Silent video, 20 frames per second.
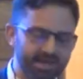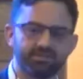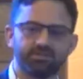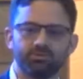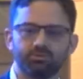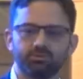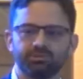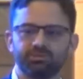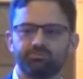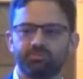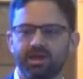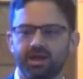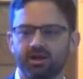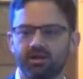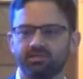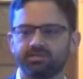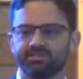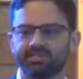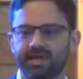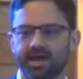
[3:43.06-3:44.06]
back to his
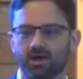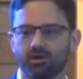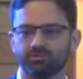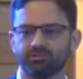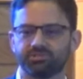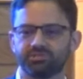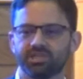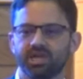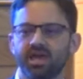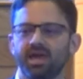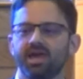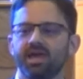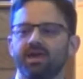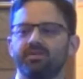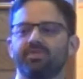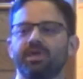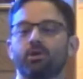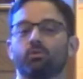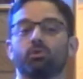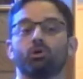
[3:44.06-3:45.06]
parents' house,
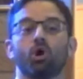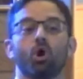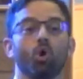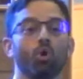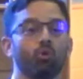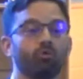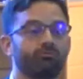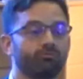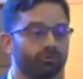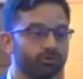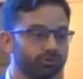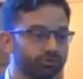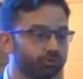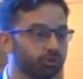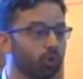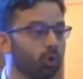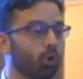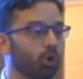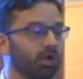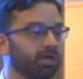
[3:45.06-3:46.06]
and they were
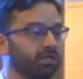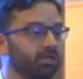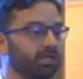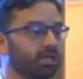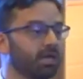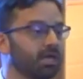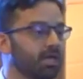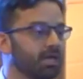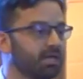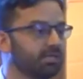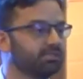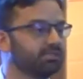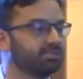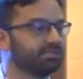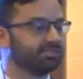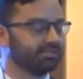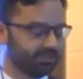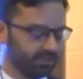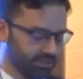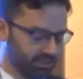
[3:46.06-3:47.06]
overjoyed
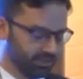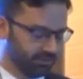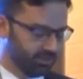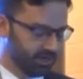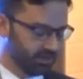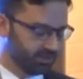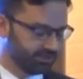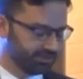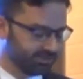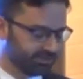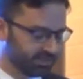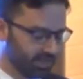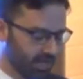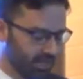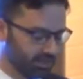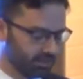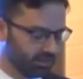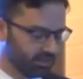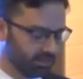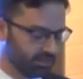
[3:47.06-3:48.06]
to see their
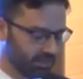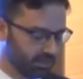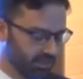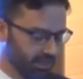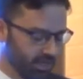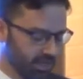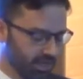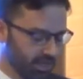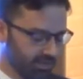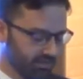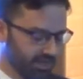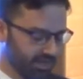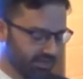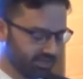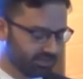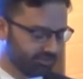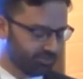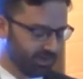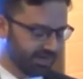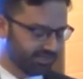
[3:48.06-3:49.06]
son. They
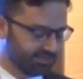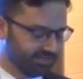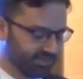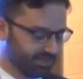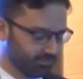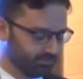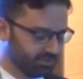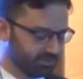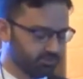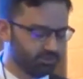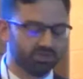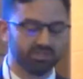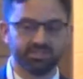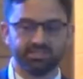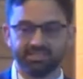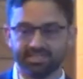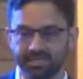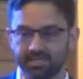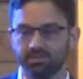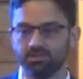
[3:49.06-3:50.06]
expected him to
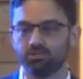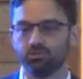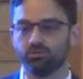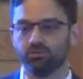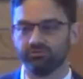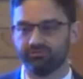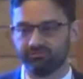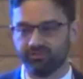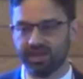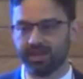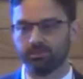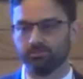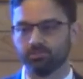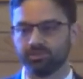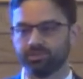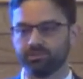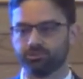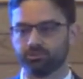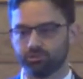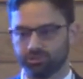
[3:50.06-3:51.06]
continue the
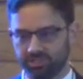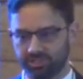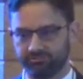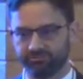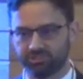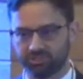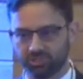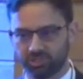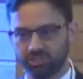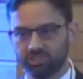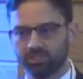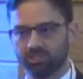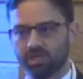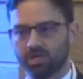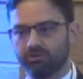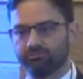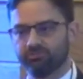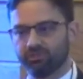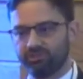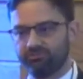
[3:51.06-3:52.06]
family tradition
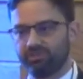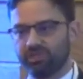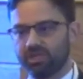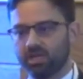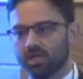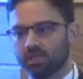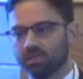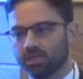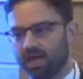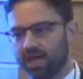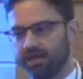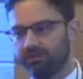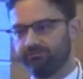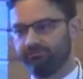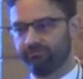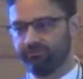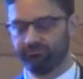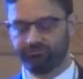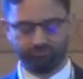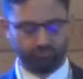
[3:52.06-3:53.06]
of living a
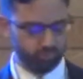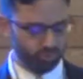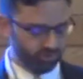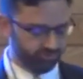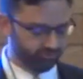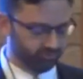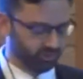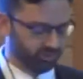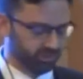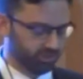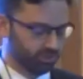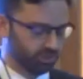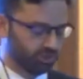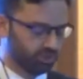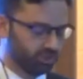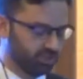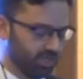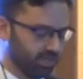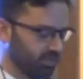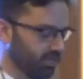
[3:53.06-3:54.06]
life of
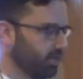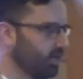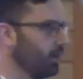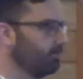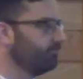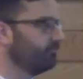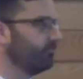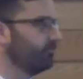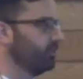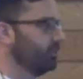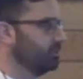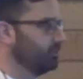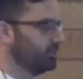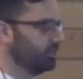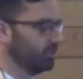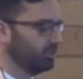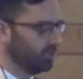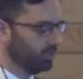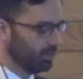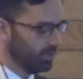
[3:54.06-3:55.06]
privilege and
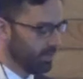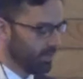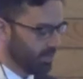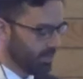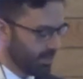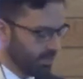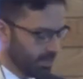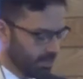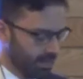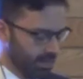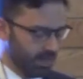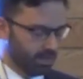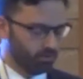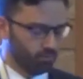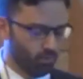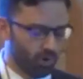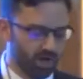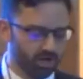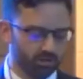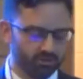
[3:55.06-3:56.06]
comfort
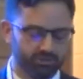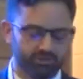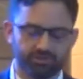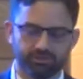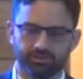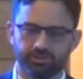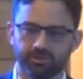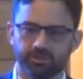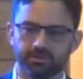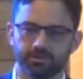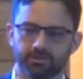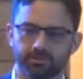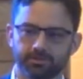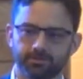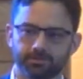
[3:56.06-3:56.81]
and wealth.